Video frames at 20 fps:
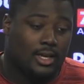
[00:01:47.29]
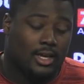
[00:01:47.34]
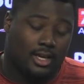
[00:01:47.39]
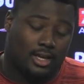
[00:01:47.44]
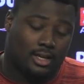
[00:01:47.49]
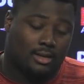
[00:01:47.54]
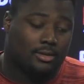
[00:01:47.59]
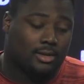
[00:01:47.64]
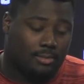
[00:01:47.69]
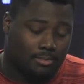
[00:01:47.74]

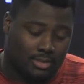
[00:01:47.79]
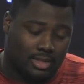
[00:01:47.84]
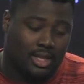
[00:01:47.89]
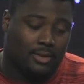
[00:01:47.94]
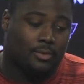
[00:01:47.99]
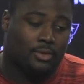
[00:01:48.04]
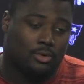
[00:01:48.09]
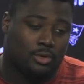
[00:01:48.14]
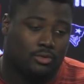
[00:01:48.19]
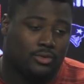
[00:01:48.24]
And I'm
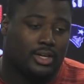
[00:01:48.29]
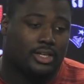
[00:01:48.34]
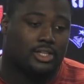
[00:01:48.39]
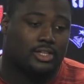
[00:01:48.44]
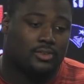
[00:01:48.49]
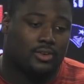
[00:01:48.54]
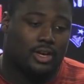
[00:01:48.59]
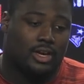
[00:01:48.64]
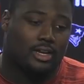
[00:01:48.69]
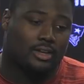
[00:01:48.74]
glad we're on the right
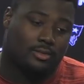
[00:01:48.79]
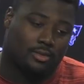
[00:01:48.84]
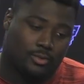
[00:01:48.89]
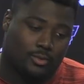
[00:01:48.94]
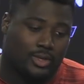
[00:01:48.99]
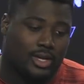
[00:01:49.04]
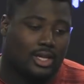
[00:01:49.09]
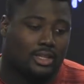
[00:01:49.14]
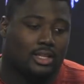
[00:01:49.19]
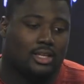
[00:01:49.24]
track. I mean,
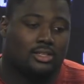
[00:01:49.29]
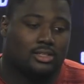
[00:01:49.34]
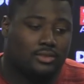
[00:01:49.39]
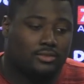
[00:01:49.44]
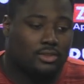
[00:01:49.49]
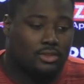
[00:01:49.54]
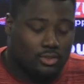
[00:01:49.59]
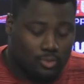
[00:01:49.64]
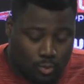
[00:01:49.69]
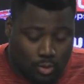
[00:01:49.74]
we got a lot of
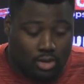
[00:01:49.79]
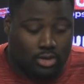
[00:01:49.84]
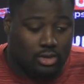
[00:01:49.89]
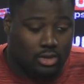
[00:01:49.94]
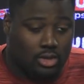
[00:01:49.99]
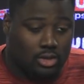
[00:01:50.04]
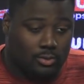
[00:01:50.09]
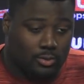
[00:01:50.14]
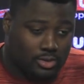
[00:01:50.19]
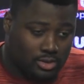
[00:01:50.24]
stuff to work
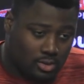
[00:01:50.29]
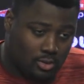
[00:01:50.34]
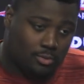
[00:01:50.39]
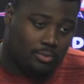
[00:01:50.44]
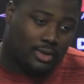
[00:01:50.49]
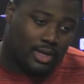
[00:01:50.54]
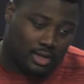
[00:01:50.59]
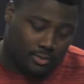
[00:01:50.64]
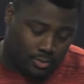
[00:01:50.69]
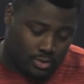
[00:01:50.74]
on. We still
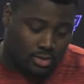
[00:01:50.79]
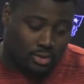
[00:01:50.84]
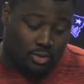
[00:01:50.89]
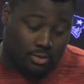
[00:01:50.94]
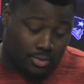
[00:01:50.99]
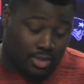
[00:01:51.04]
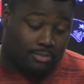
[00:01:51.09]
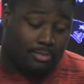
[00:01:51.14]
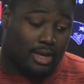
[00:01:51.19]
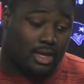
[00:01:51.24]
gonna
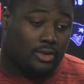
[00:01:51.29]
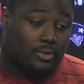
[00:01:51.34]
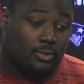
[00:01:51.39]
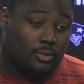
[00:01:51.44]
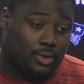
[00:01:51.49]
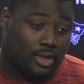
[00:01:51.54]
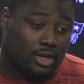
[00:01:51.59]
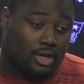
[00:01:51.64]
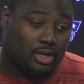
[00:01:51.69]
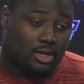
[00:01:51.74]
be better than
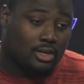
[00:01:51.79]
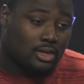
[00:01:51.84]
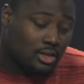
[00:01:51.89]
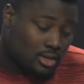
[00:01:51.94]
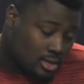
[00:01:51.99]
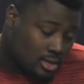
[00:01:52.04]
we are.